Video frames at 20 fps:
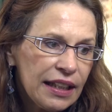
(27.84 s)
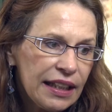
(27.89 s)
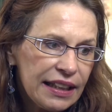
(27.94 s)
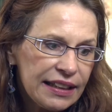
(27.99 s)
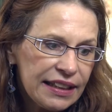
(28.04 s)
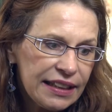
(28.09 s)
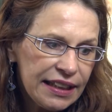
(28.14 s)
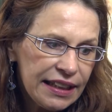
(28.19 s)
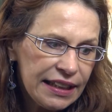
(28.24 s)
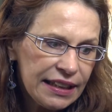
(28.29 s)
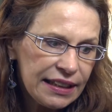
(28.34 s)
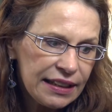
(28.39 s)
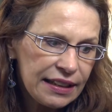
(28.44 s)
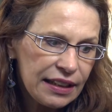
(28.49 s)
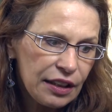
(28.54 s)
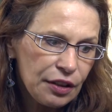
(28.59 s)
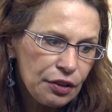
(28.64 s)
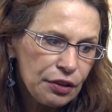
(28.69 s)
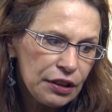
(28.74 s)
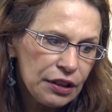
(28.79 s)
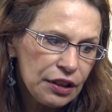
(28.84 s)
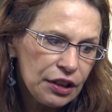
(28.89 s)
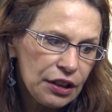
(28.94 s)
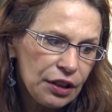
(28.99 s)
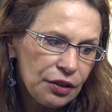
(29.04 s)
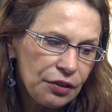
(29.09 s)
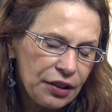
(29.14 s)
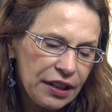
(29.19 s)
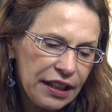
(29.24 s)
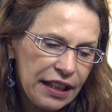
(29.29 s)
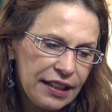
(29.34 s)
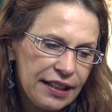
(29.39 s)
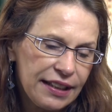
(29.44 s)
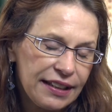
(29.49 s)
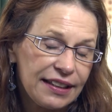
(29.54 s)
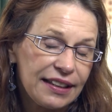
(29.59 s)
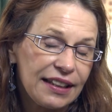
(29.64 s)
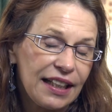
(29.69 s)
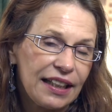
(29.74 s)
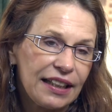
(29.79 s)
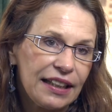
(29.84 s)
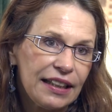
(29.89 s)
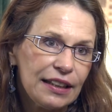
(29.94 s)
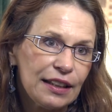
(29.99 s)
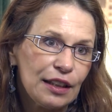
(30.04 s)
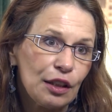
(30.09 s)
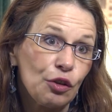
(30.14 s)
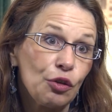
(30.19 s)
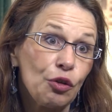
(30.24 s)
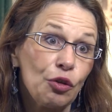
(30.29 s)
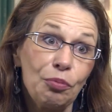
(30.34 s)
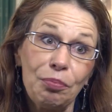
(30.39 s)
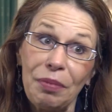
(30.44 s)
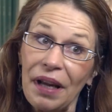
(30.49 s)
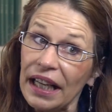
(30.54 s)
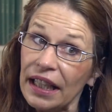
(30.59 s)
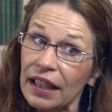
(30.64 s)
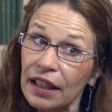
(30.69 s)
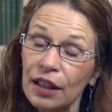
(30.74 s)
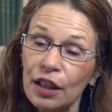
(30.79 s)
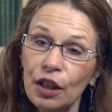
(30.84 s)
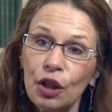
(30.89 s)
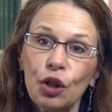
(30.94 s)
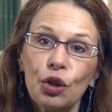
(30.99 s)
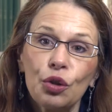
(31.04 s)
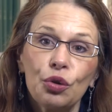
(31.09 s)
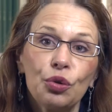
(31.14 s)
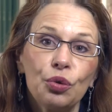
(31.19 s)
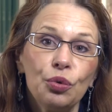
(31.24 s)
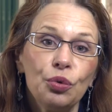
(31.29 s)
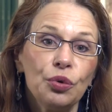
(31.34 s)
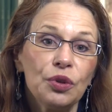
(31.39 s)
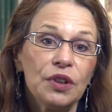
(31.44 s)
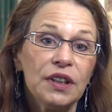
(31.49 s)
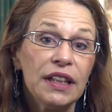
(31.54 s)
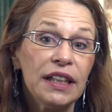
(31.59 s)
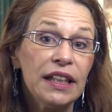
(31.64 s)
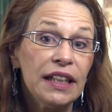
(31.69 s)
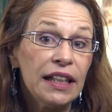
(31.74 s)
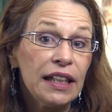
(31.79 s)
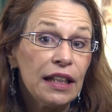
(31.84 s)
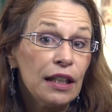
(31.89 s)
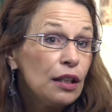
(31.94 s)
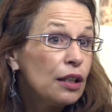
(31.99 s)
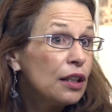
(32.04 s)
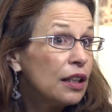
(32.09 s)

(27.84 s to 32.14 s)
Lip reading: And these Christian Oriental Studies go back to the